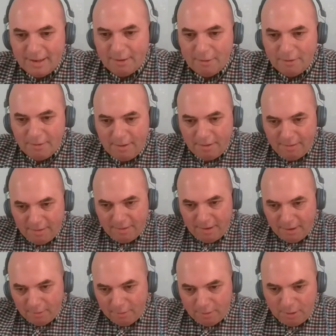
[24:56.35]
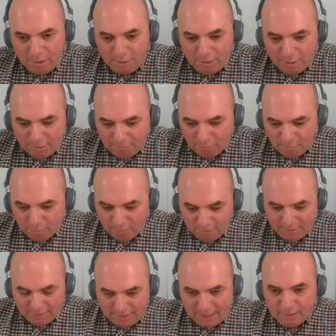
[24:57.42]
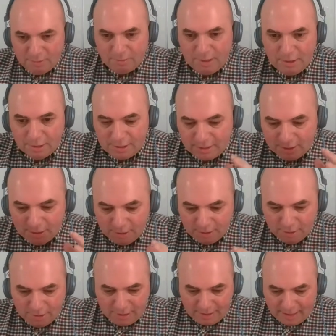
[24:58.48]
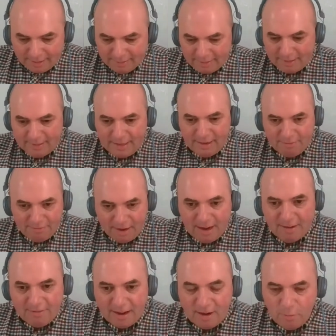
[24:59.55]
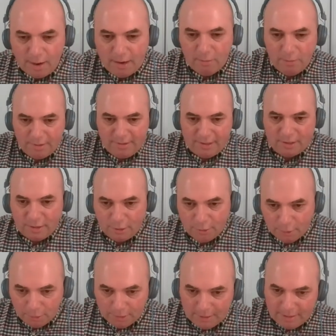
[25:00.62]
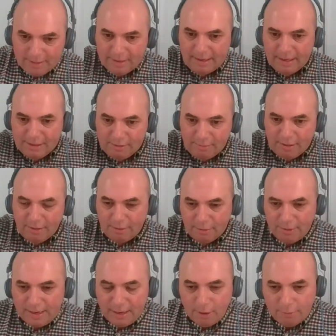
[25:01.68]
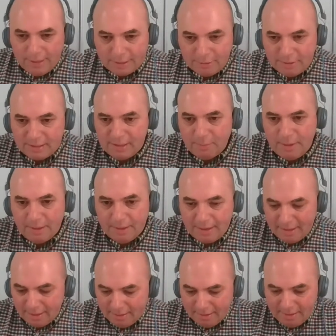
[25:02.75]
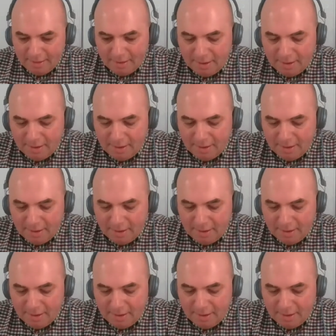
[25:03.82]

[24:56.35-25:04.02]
You in terms of what you're saying, you can handle that data very, very well with this tool. Gets you right through. You get all that traceability.